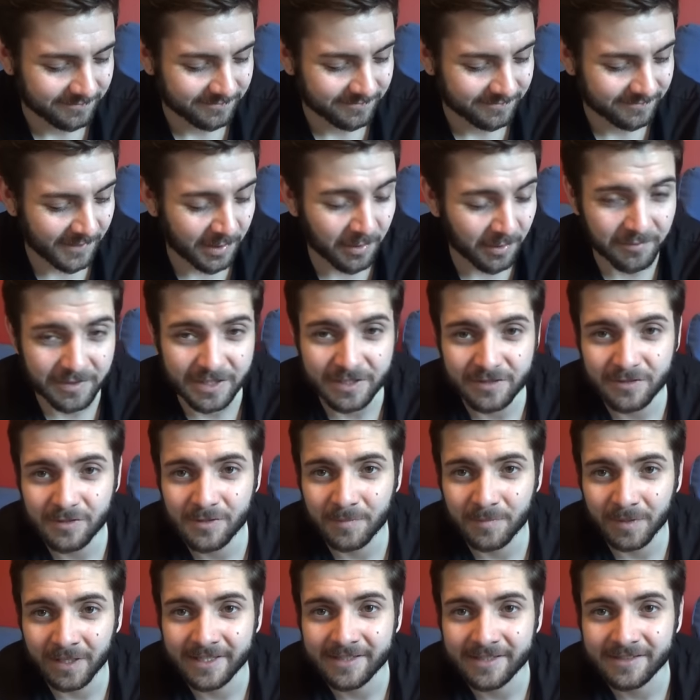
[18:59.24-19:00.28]
and obviously 2
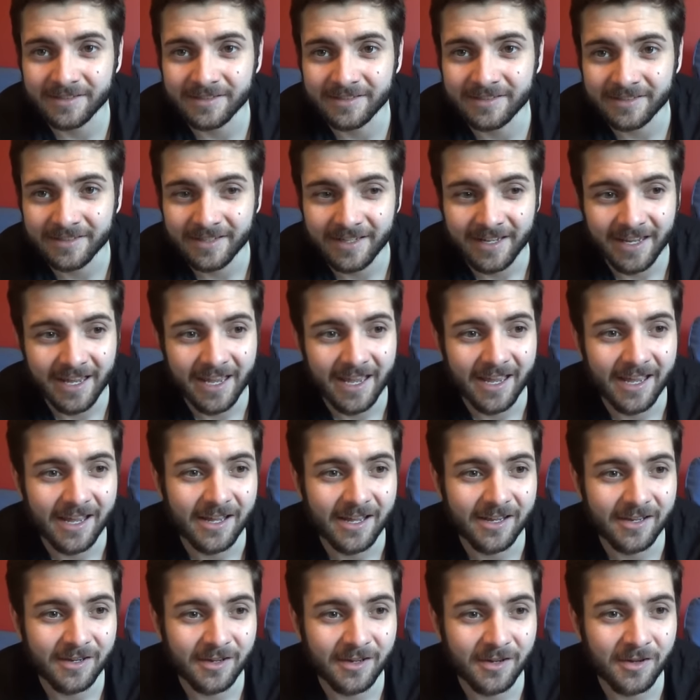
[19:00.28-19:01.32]
ballistas.
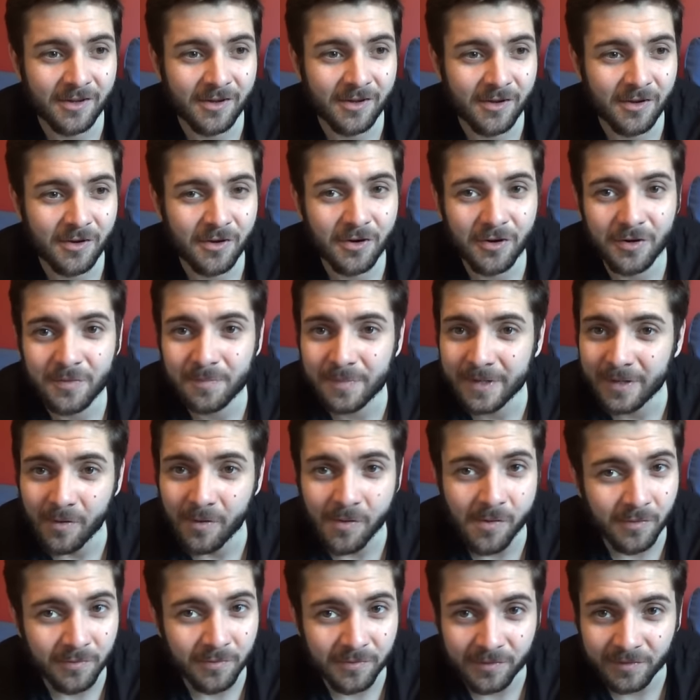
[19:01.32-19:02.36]
Could be
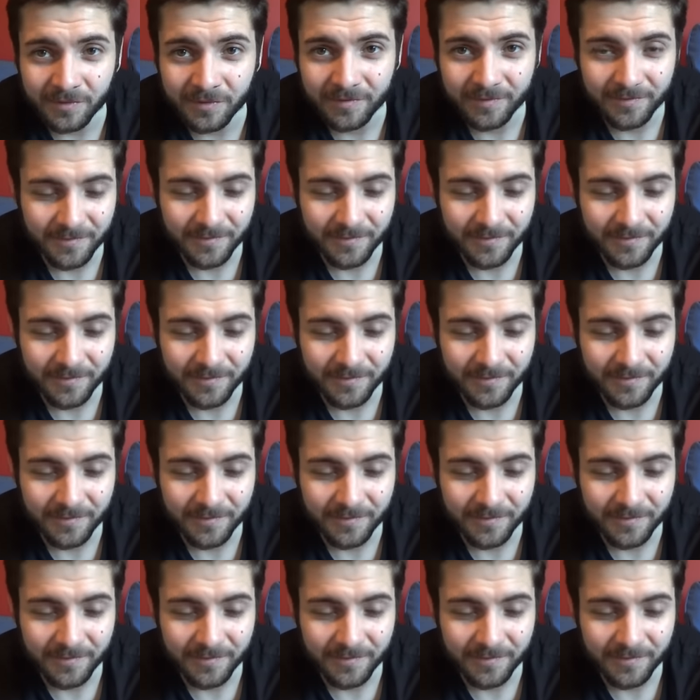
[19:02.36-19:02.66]
awful.